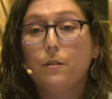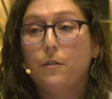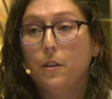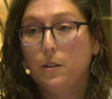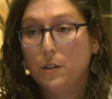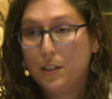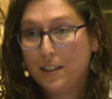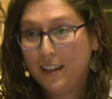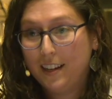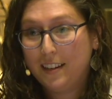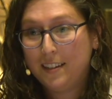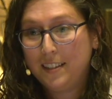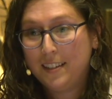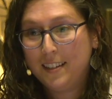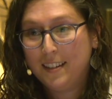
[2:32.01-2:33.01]
of those
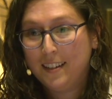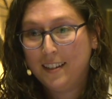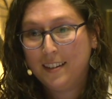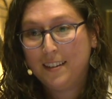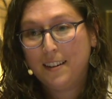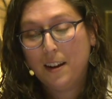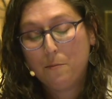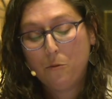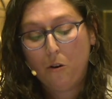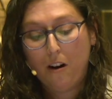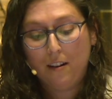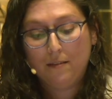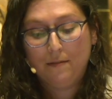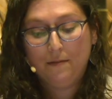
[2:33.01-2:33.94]
things and more.